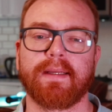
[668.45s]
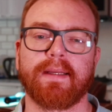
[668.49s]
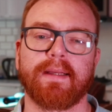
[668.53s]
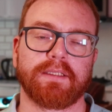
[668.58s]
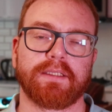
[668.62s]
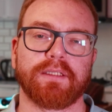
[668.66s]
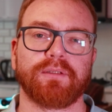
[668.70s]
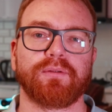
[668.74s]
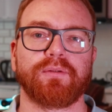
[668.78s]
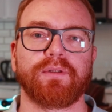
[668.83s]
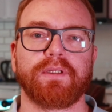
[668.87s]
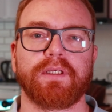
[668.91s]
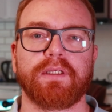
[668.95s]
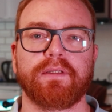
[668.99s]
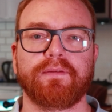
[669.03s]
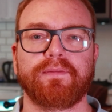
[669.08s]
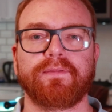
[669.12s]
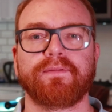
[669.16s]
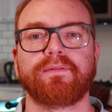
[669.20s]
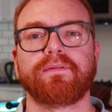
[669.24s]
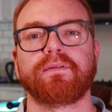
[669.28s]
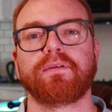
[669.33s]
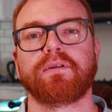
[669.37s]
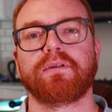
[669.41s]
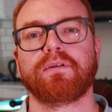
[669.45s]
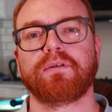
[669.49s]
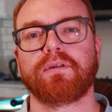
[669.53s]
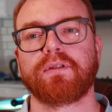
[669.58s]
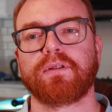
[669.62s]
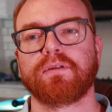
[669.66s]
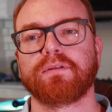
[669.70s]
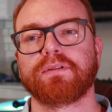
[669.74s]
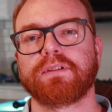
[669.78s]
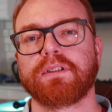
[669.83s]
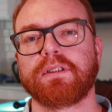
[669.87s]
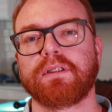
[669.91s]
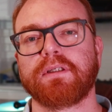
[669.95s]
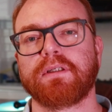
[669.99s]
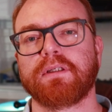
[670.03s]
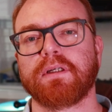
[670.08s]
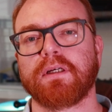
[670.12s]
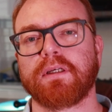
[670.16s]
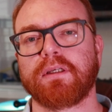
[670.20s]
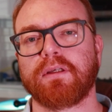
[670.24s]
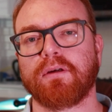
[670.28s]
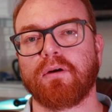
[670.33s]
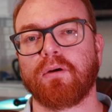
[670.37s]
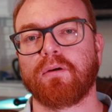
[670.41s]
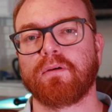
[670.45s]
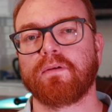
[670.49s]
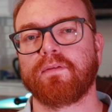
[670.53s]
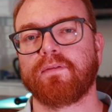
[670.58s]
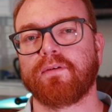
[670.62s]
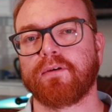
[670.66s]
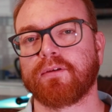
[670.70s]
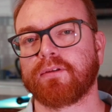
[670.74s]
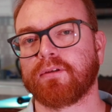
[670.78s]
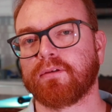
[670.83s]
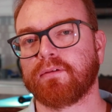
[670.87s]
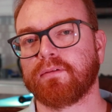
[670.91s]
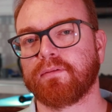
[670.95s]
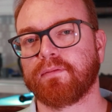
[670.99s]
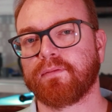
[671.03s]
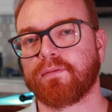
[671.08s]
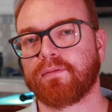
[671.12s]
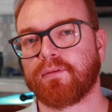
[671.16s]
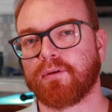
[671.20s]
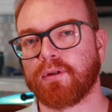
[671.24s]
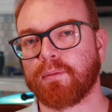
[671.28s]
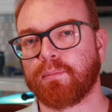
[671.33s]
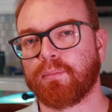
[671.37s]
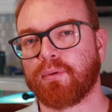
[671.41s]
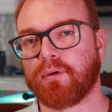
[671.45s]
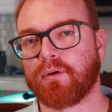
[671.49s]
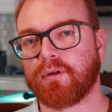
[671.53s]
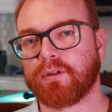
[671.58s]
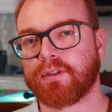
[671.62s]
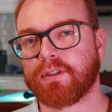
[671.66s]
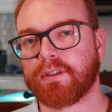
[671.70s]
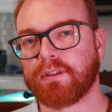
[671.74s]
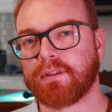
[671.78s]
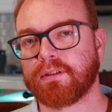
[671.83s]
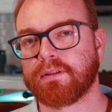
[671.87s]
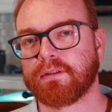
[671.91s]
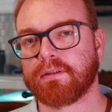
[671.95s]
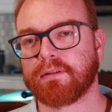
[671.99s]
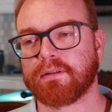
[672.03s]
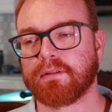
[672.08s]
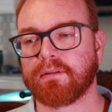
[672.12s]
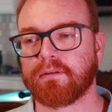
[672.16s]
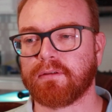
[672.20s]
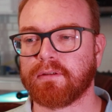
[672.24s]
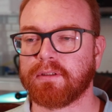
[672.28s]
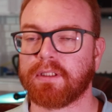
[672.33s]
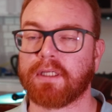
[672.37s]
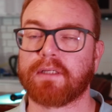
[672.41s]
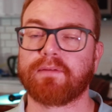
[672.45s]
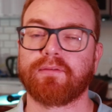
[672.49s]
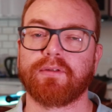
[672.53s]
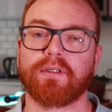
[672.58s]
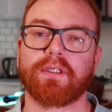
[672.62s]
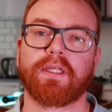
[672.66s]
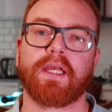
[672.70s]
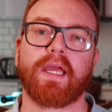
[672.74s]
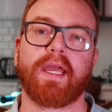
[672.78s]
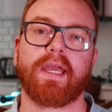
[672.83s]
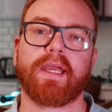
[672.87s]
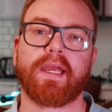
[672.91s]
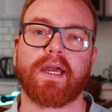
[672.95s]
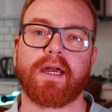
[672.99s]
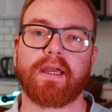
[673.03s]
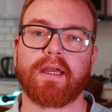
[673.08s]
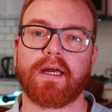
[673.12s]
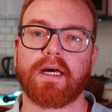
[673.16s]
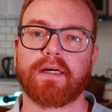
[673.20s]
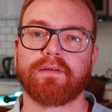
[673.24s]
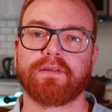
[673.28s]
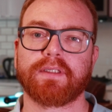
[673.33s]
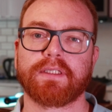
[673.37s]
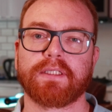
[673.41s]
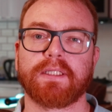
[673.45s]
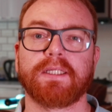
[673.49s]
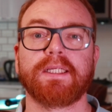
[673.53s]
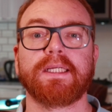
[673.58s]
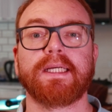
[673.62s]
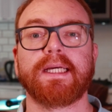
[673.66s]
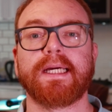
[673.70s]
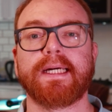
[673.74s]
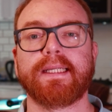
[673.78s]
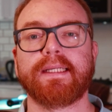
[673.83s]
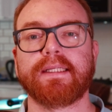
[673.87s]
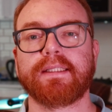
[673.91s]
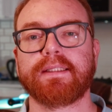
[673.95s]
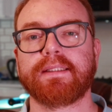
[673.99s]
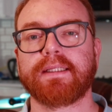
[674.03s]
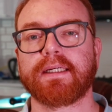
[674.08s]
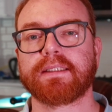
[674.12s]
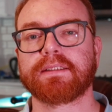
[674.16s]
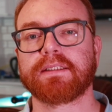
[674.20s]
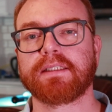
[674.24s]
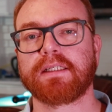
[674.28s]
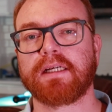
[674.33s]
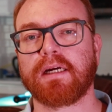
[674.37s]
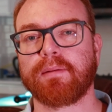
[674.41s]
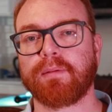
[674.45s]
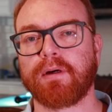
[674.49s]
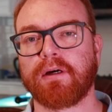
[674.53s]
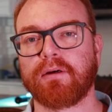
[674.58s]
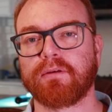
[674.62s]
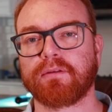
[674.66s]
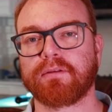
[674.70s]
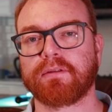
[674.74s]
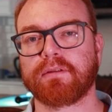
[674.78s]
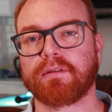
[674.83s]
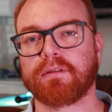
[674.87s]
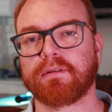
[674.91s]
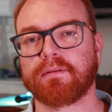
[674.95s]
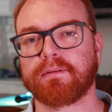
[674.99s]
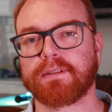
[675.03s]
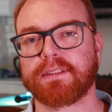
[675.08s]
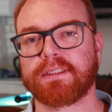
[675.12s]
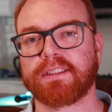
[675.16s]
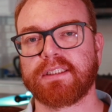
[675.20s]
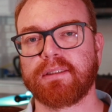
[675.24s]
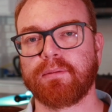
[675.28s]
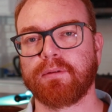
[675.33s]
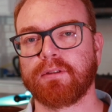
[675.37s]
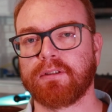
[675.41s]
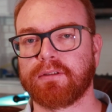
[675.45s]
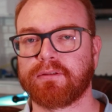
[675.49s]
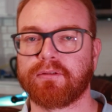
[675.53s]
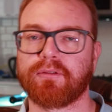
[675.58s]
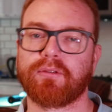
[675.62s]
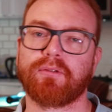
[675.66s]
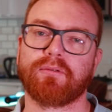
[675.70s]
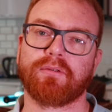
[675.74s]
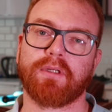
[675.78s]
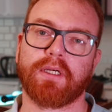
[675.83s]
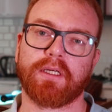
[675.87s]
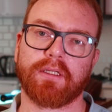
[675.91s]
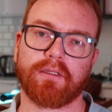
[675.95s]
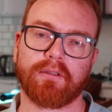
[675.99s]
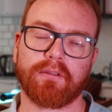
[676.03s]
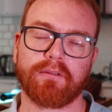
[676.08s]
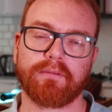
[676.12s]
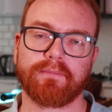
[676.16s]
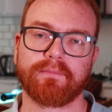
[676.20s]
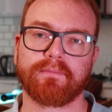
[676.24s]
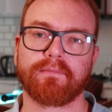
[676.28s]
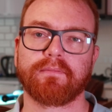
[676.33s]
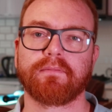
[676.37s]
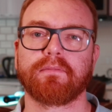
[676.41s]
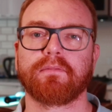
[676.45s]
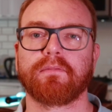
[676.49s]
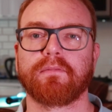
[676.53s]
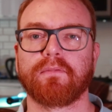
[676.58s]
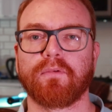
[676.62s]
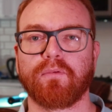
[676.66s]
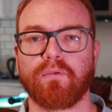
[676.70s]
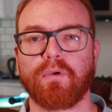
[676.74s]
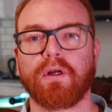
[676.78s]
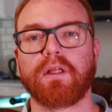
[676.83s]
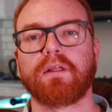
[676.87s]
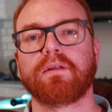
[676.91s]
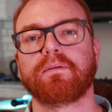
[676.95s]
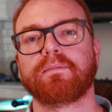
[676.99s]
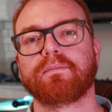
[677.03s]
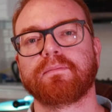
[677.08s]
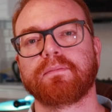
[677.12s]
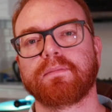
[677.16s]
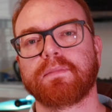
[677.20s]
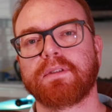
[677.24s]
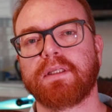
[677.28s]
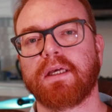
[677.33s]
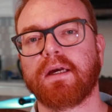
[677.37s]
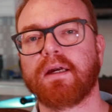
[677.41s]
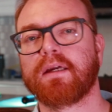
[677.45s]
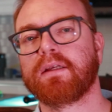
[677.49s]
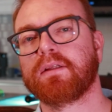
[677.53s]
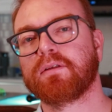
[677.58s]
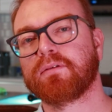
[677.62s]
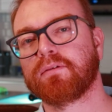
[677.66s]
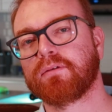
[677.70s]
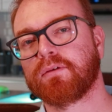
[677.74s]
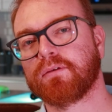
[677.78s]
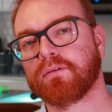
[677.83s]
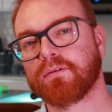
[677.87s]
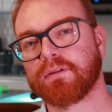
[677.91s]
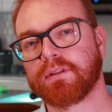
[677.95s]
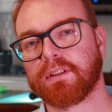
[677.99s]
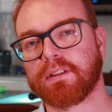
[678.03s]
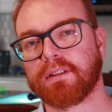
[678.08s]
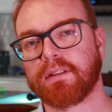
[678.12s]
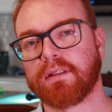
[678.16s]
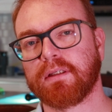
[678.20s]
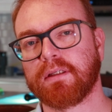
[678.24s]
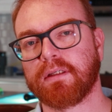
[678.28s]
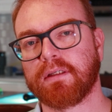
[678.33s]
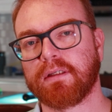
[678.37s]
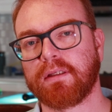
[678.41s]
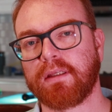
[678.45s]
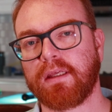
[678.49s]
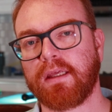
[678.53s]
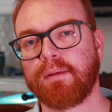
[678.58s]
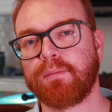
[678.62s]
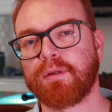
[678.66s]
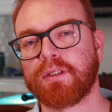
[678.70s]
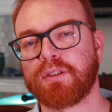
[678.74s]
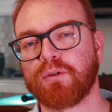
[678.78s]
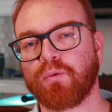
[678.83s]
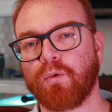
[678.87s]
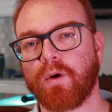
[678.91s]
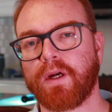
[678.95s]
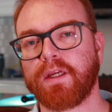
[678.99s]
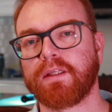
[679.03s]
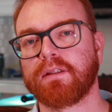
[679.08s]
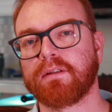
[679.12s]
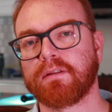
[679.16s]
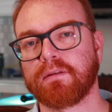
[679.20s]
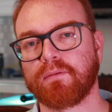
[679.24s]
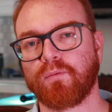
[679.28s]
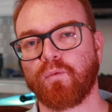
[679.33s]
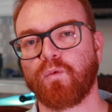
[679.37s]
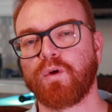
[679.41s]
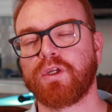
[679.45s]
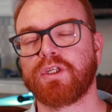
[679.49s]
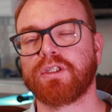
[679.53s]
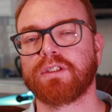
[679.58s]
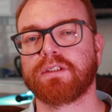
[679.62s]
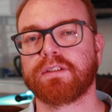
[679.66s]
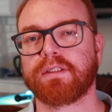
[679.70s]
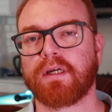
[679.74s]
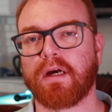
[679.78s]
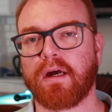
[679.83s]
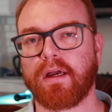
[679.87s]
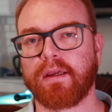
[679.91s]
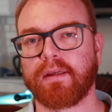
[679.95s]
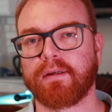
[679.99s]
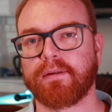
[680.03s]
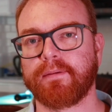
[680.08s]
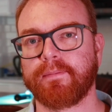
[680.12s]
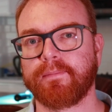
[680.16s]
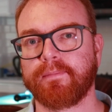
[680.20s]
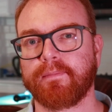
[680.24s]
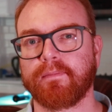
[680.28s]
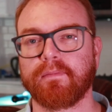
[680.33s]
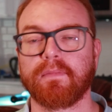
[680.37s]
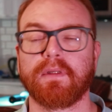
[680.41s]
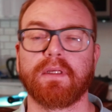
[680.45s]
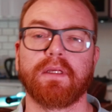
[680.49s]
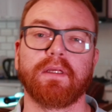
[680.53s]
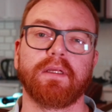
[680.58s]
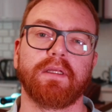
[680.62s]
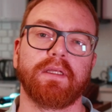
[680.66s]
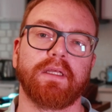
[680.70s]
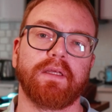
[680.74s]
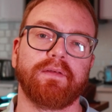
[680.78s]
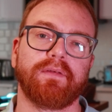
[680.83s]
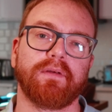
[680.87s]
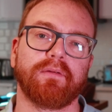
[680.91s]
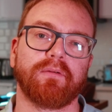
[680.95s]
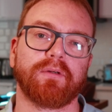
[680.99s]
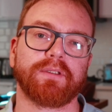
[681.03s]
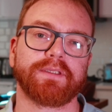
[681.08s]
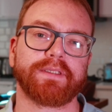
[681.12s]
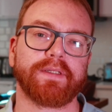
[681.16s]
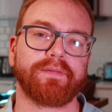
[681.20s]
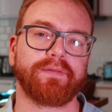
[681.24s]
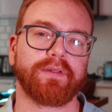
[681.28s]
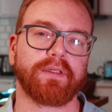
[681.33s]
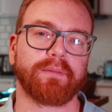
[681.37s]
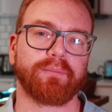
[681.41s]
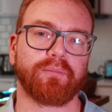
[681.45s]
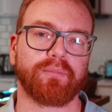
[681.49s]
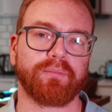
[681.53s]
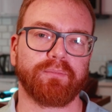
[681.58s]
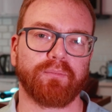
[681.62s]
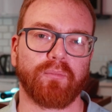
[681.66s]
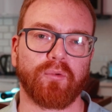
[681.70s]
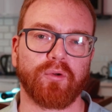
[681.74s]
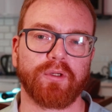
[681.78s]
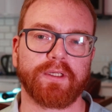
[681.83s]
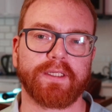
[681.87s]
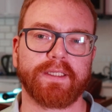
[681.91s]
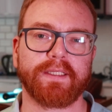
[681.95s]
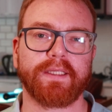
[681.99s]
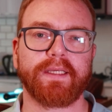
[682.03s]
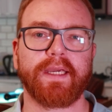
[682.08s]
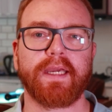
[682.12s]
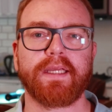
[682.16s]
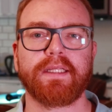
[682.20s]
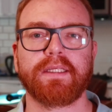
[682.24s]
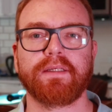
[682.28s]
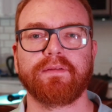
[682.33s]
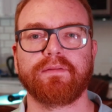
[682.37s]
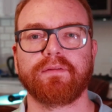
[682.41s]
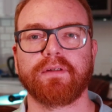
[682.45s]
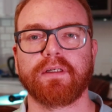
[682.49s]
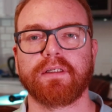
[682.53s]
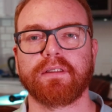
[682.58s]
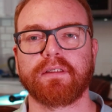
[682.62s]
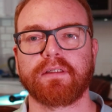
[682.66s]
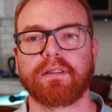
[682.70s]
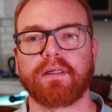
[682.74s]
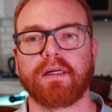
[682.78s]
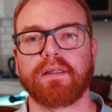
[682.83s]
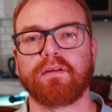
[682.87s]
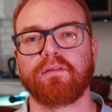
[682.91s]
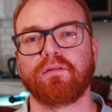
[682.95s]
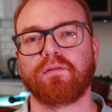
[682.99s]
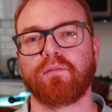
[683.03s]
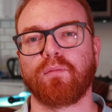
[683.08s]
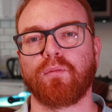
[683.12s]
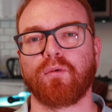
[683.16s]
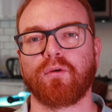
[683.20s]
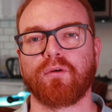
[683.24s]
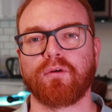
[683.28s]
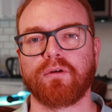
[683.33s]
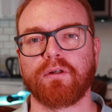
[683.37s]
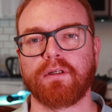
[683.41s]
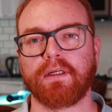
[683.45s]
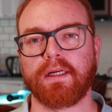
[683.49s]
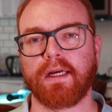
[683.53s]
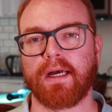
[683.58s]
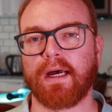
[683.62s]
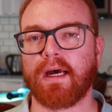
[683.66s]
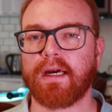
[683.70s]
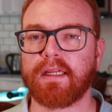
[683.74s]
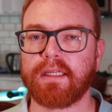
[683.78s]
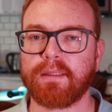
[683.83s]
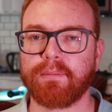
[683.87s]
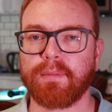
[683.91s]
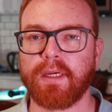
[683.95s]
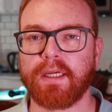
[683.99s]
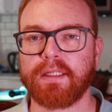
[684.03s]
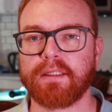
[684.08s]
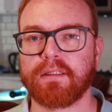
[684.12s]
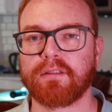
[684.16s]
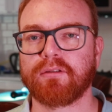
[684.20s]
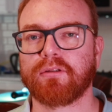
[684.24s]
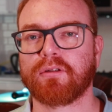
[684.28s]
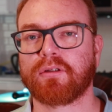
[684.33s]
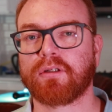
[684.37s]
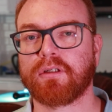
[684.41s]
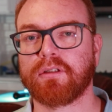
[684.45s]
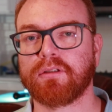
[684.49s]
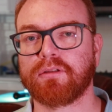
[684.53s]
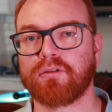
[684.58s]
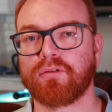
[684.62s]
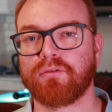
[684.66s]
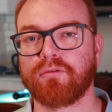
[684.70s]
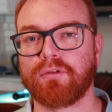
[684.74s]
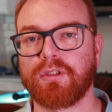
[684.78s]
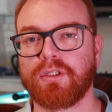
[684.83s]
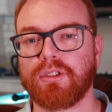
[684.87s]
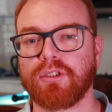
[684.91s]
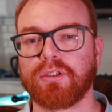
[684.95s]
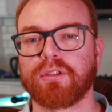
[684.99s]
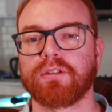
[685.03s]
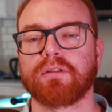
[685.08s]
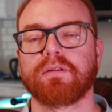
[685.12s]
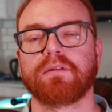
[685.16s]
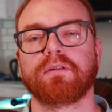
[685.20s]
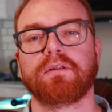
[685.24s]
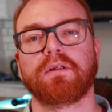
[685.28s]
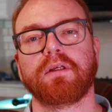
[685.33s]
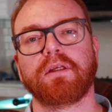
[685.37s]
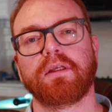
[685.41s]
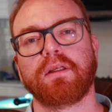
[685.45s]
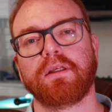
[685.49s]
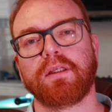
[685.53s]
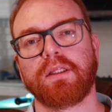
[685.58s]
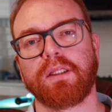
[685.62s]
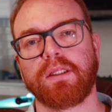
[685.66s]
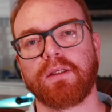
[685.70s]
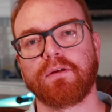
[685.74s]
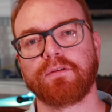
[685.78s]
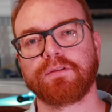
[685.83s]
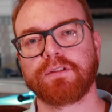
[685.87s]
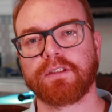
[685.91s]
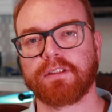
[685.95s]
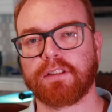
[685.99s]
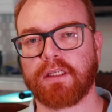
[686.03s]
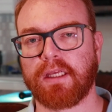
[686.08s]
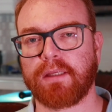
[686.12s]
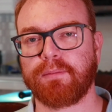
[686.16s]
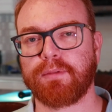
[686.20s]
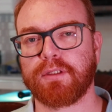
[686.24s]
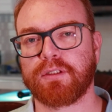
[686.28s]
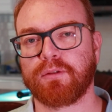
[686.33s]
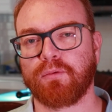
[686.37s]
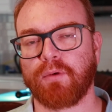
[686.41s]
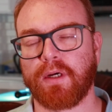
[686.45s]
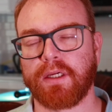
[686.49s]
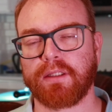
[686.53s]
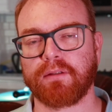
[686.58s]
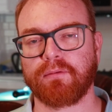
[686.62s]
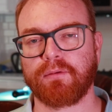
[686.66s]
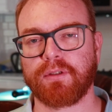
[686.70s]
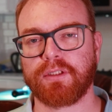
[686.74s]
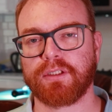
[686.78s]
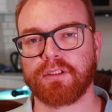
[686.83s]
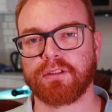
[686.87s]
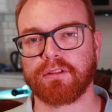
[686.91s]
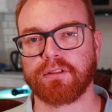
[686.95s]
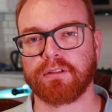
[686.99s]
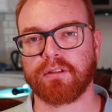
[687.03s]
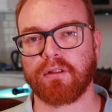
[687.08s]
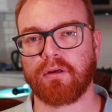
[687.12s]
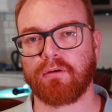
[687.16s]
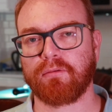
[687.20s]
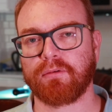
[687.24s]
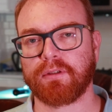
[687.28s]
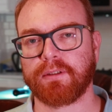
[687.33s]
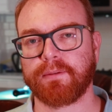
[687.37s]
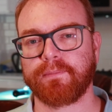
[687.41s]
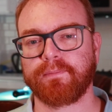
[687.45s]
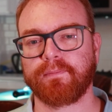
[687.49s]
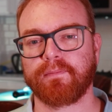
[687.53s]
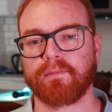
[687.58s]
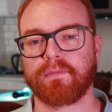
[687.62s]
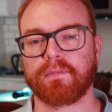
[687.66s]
So if you're using your own photo for a portrait or like for an AI avatar and it doesn't come out similar to you at all, well, try to use an uh, image weight which is higher. If you want something more creative and kind of more animated or cartoonish, use an image weight which is lower.